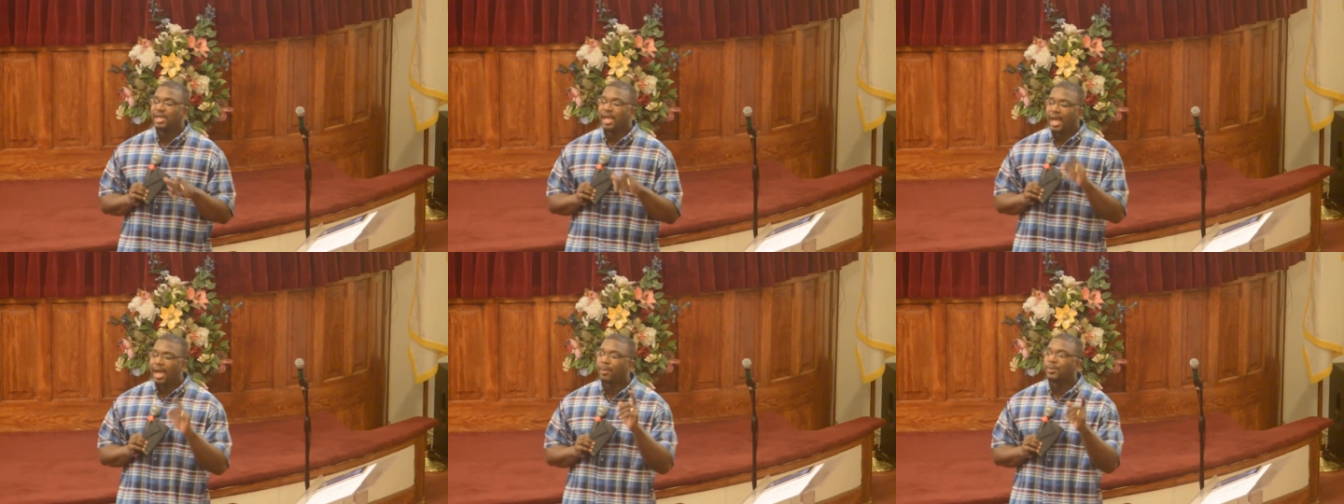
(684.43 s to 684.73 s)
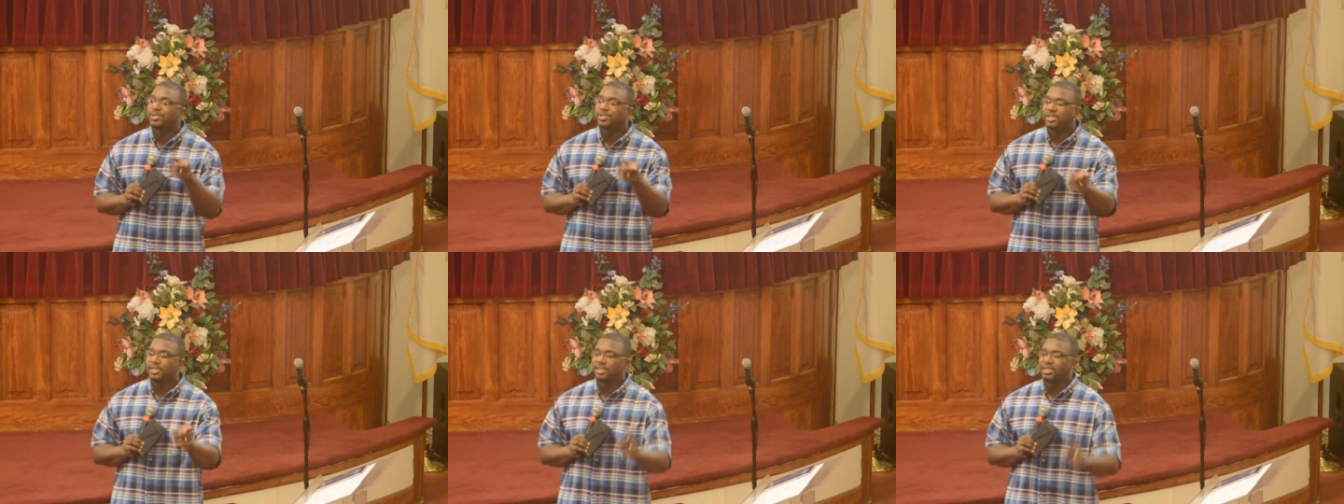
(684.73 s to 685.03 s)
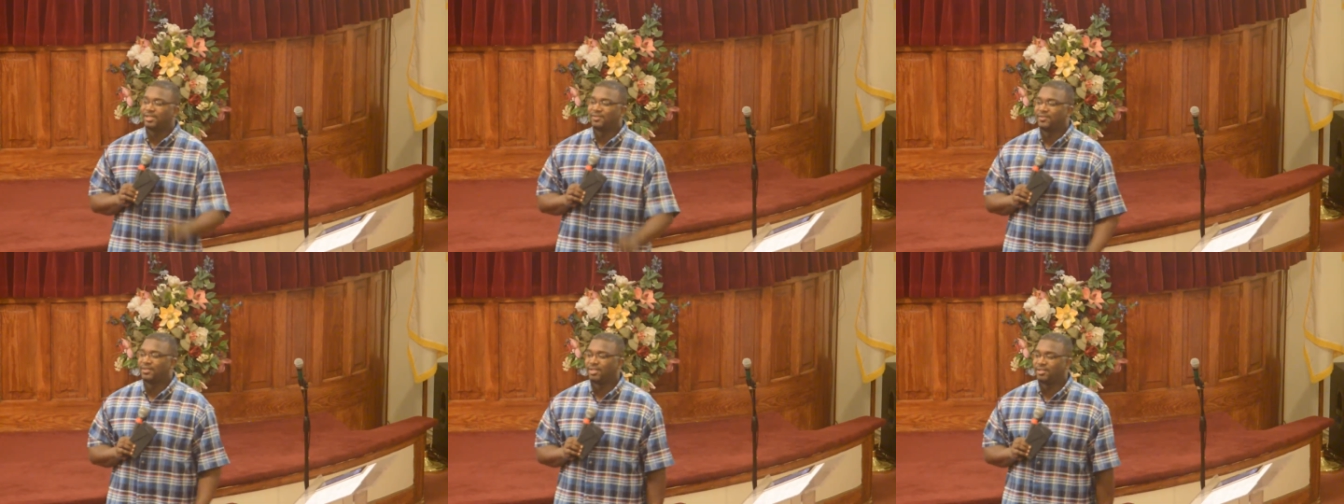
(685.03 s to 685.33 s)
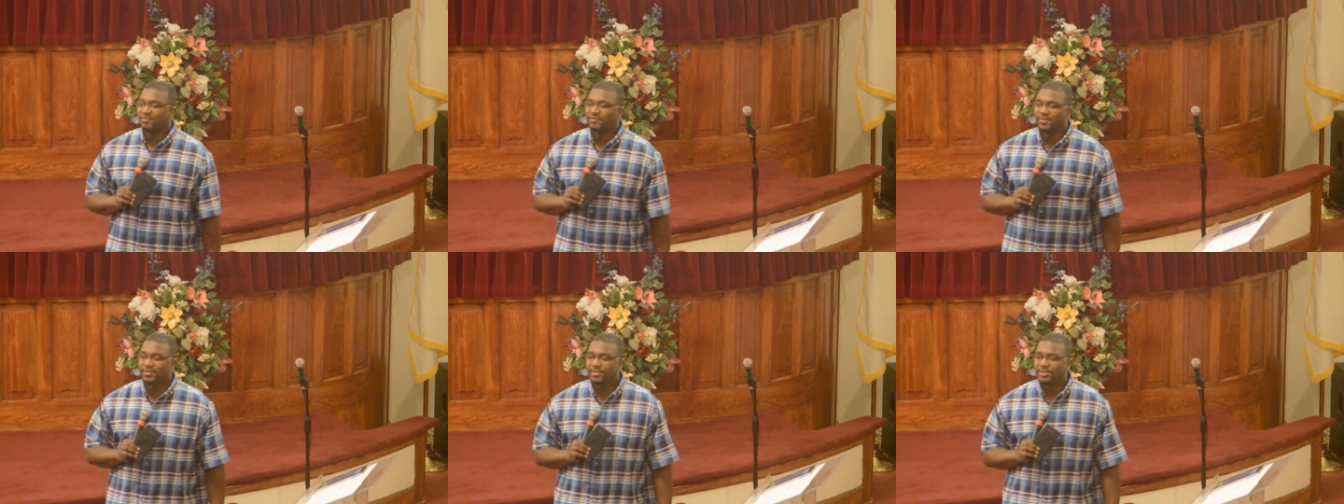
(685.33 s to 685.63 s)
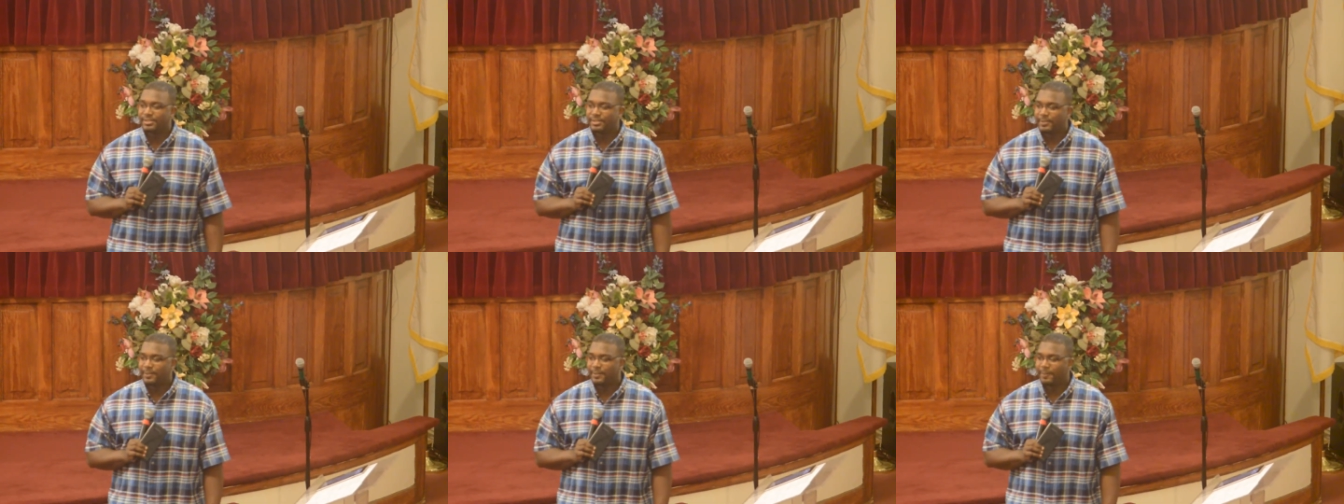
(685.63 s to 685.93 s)
I was thinking of another
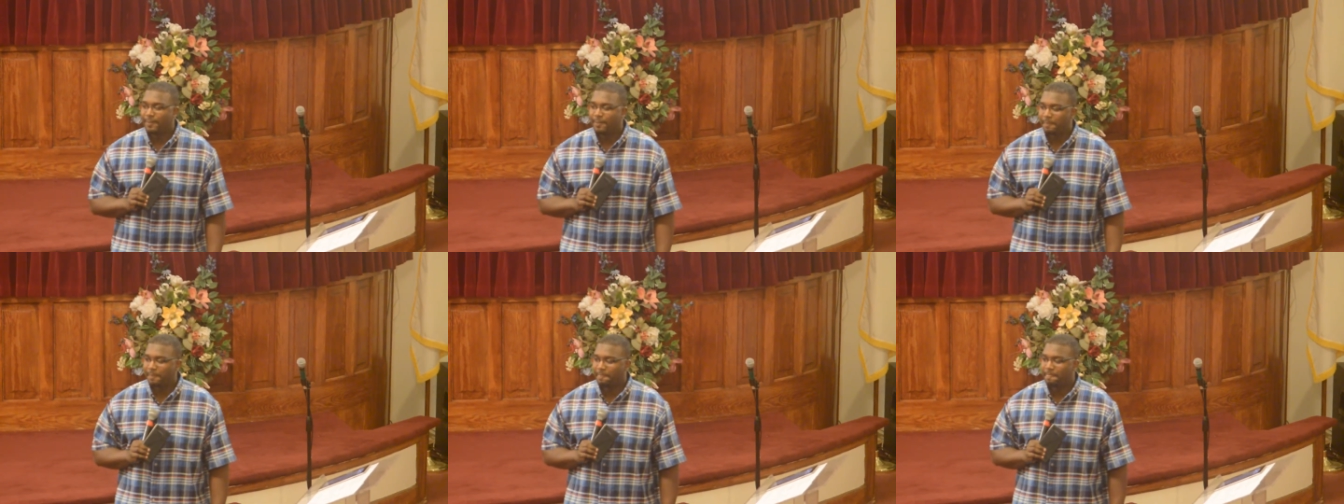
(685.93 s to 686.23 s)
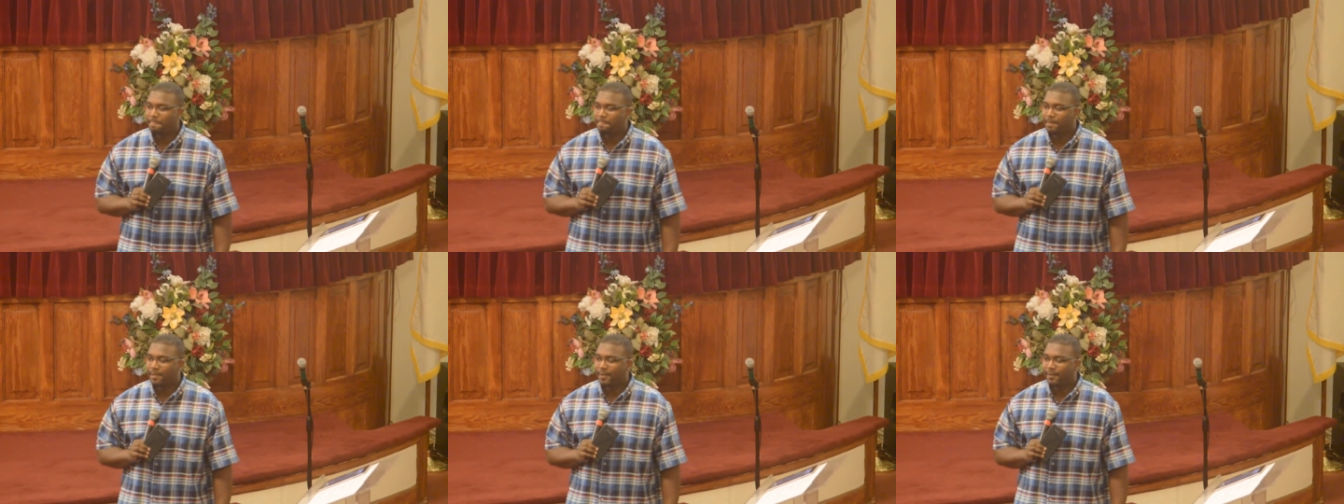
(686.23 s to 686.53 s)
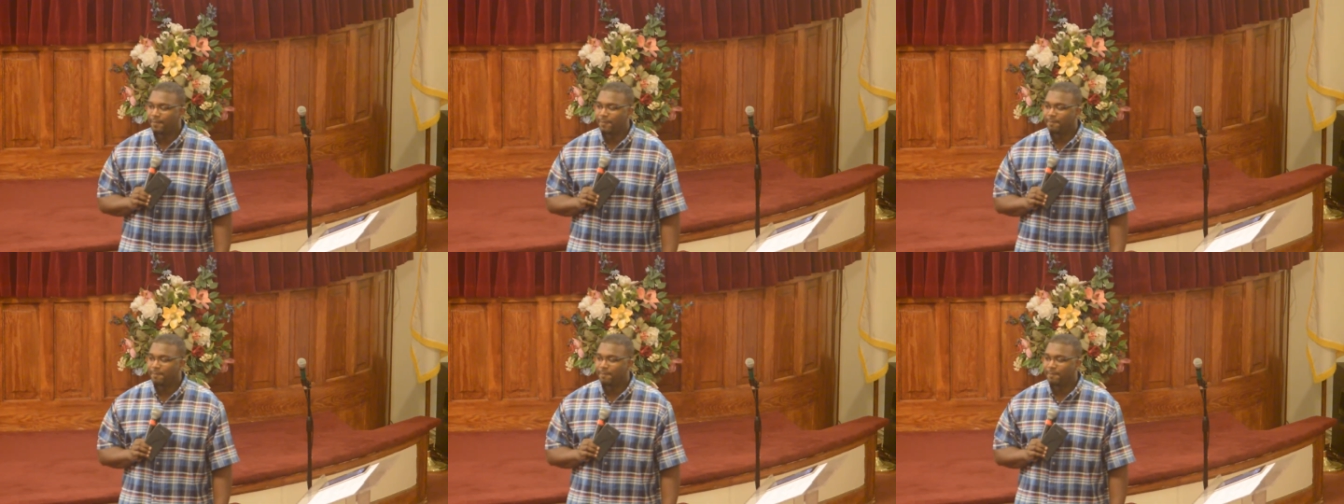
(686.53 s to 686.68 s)
verse. Yeah.